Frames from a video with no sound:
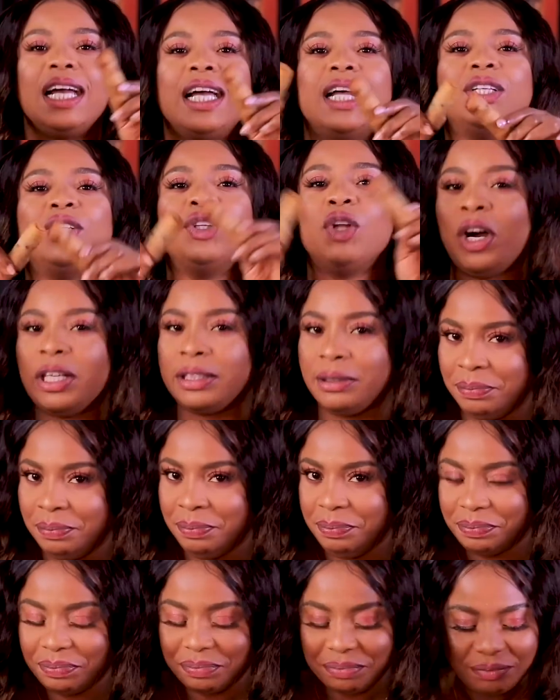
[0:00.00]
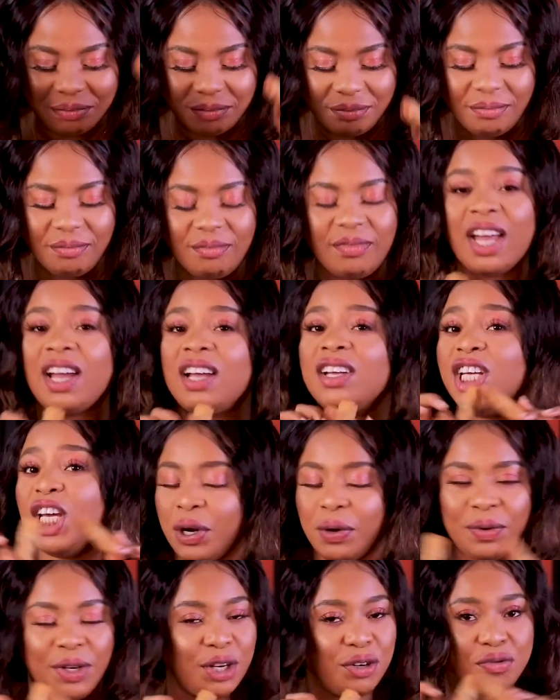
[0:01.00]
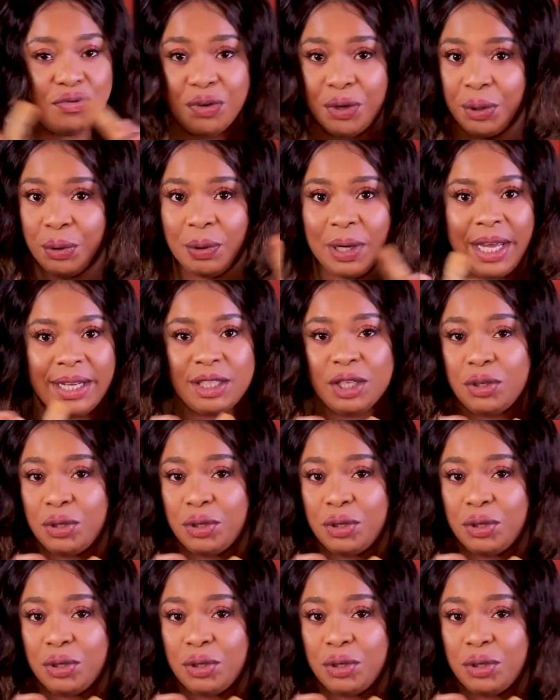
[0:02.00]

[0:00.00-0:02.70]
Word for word: None. Oh, They, they drew, like it's